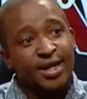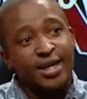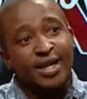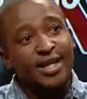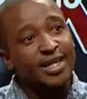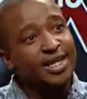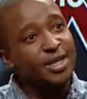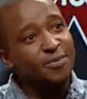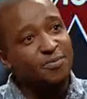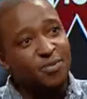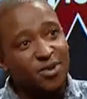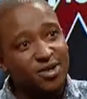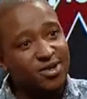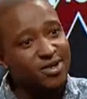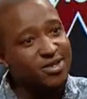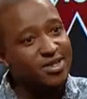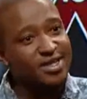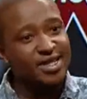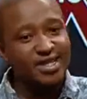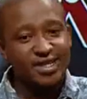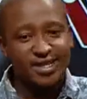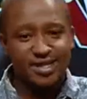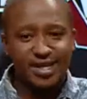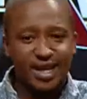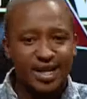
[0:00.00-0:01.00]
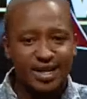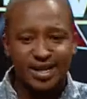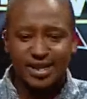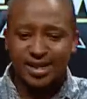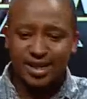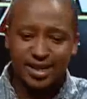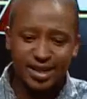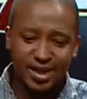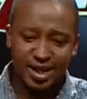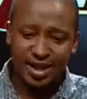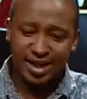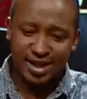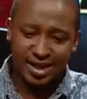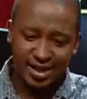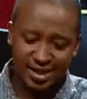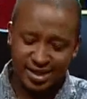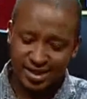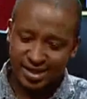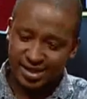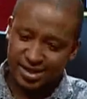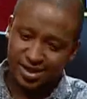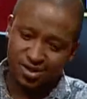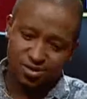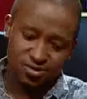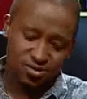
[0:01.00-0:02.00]
Hey, politics, I,
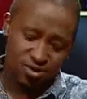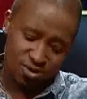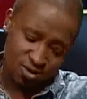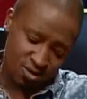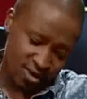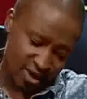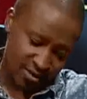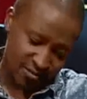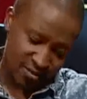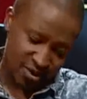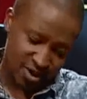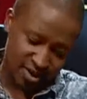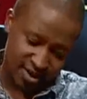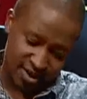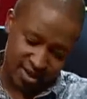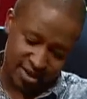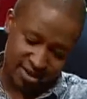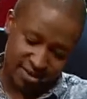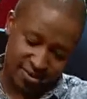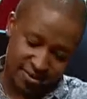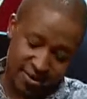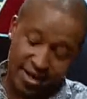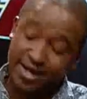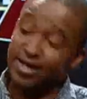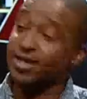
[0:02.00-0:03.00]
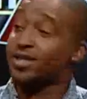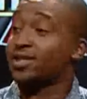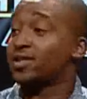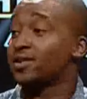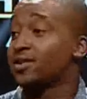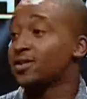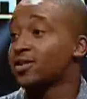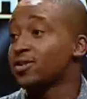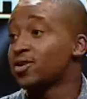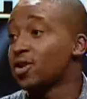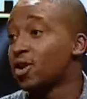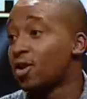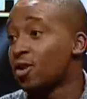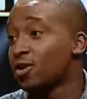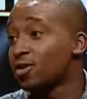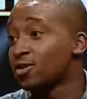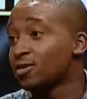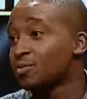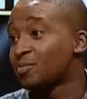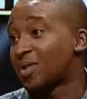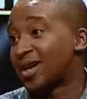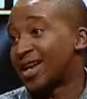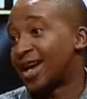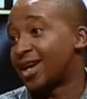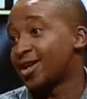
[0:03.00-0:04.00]
I know I'm not that great, you know,
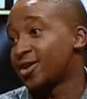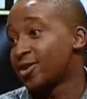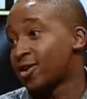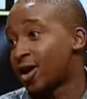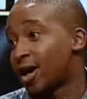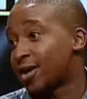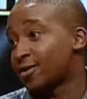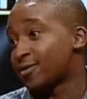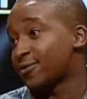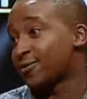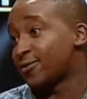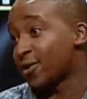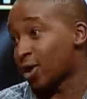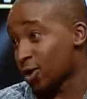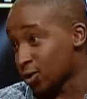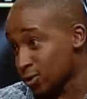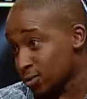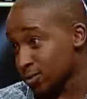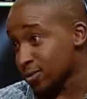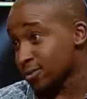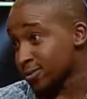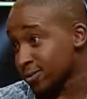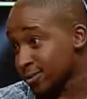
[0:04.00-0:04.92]
but I know how to vote.